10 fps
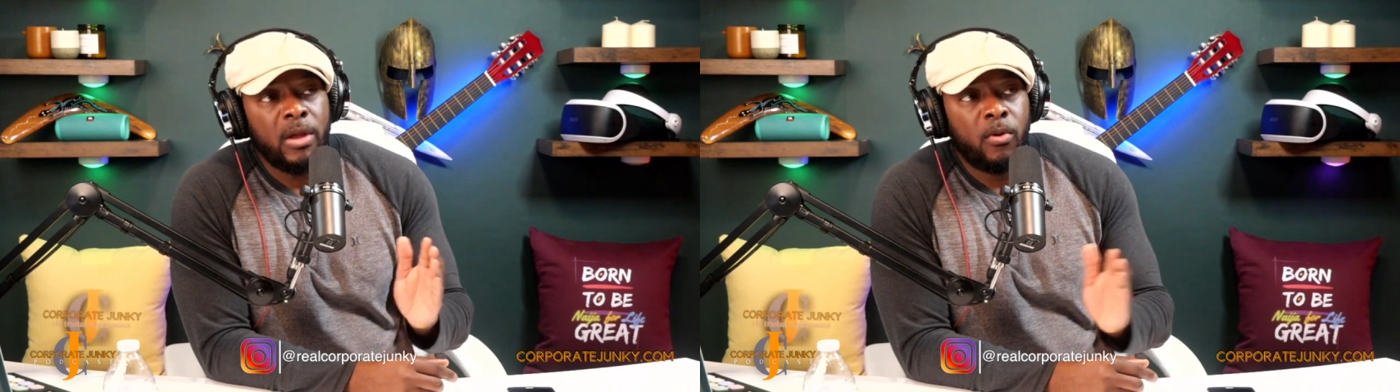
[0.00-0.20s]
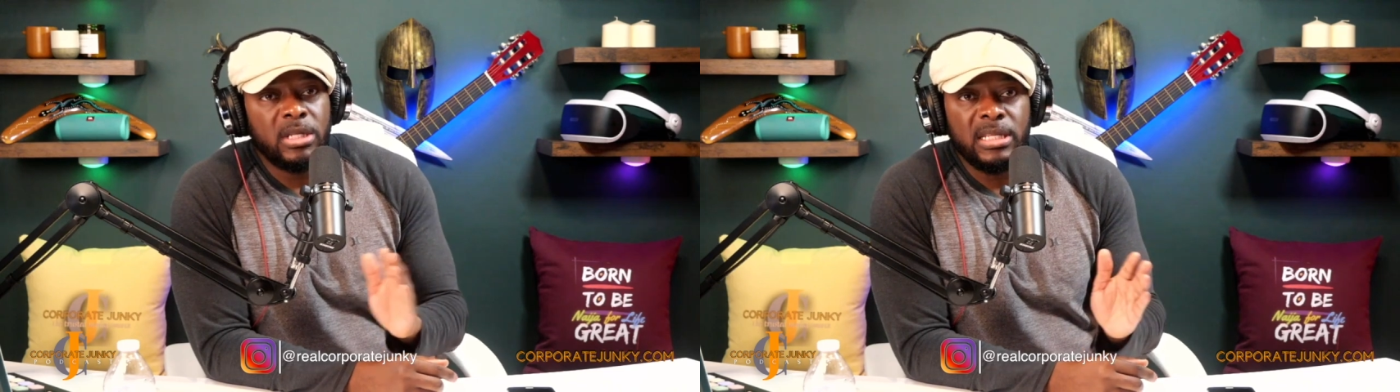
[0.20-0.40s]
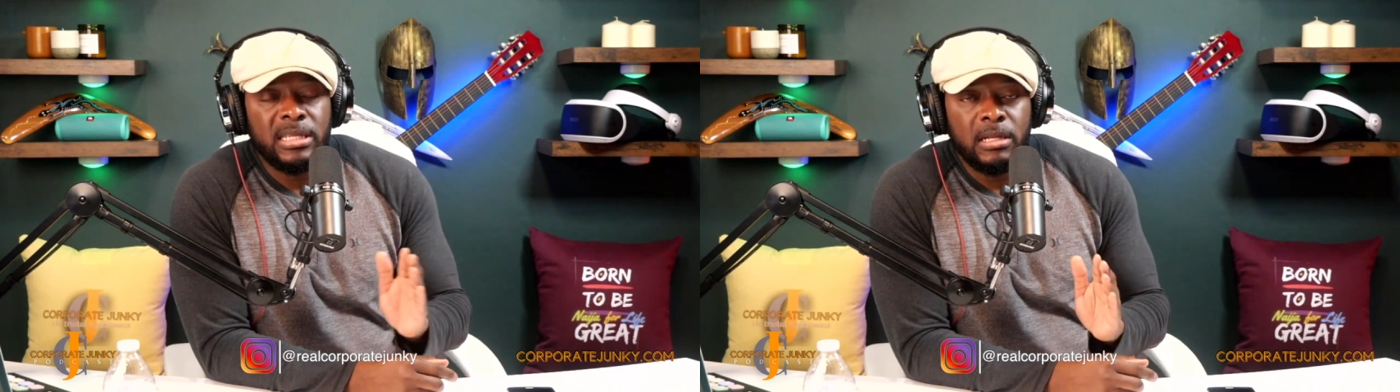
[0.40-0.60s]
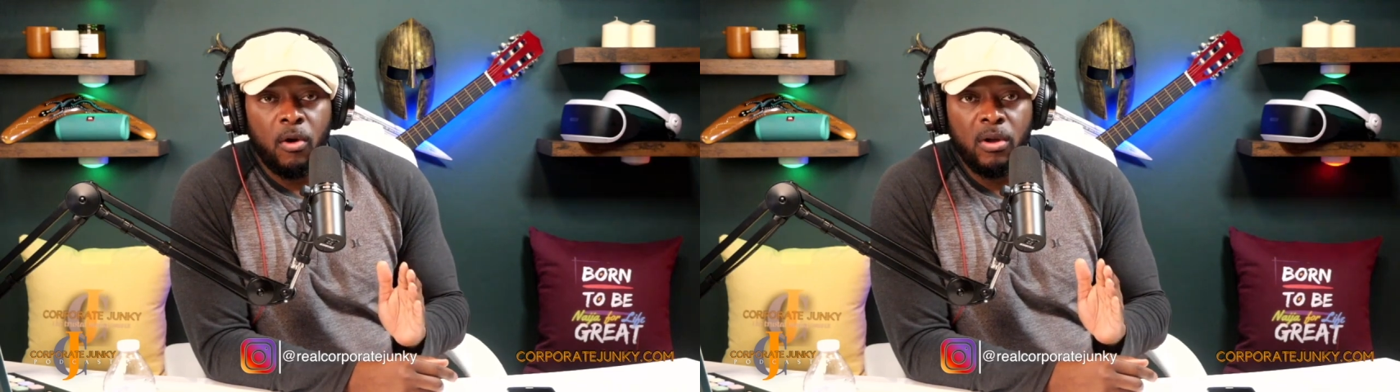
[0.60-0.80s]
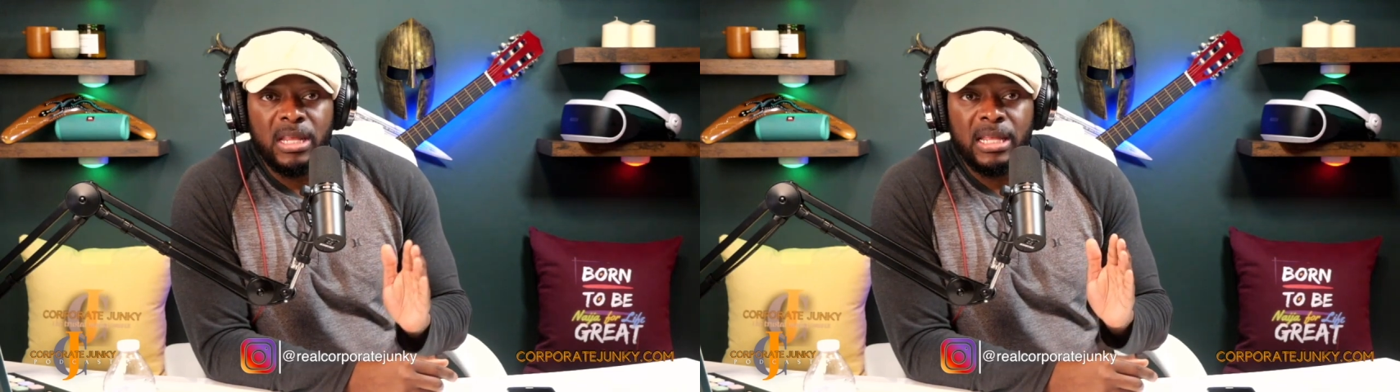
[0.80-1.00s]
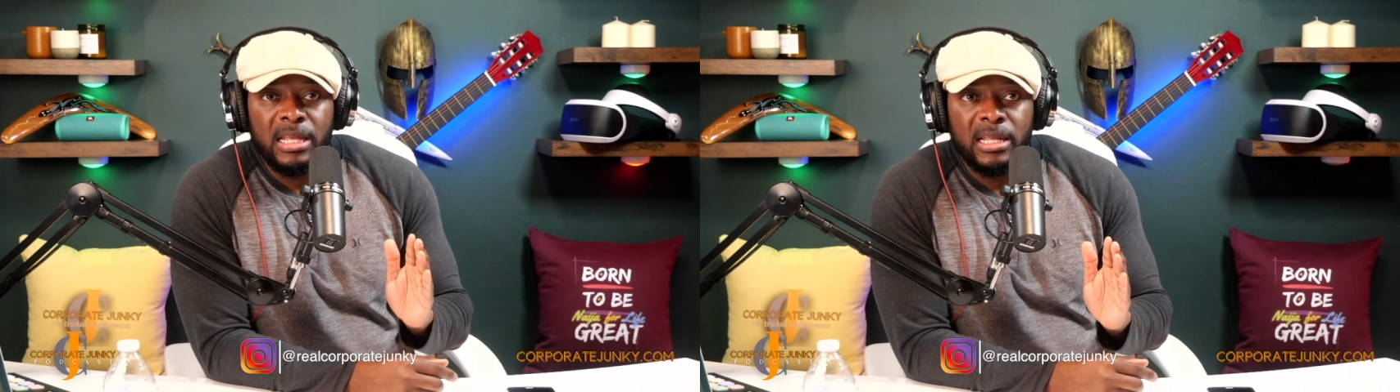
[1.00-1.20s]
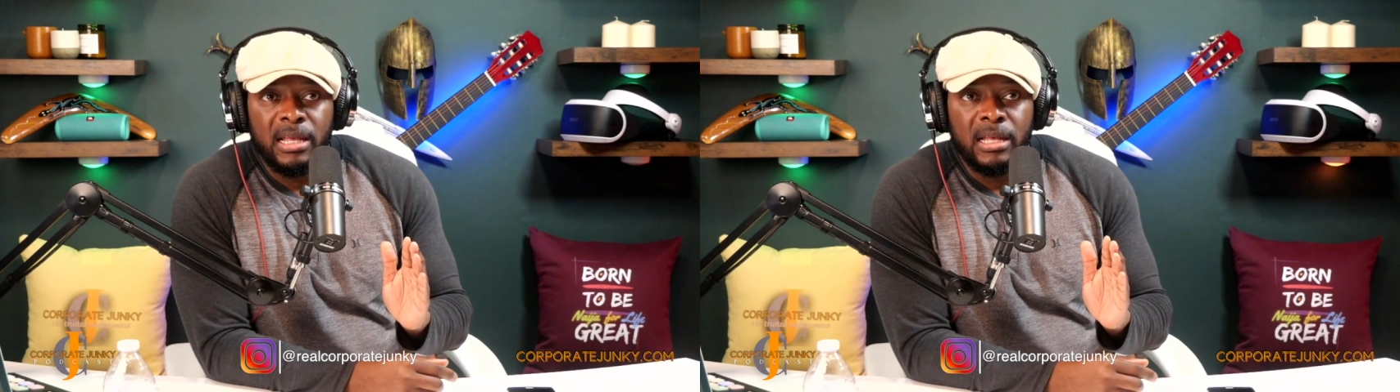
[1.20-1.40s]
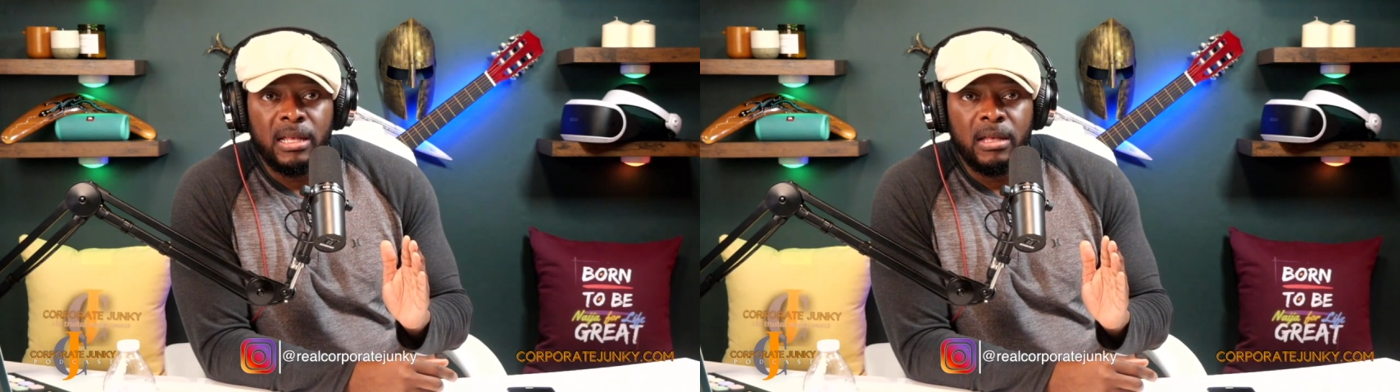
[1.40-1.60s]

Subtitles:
And it wasn't only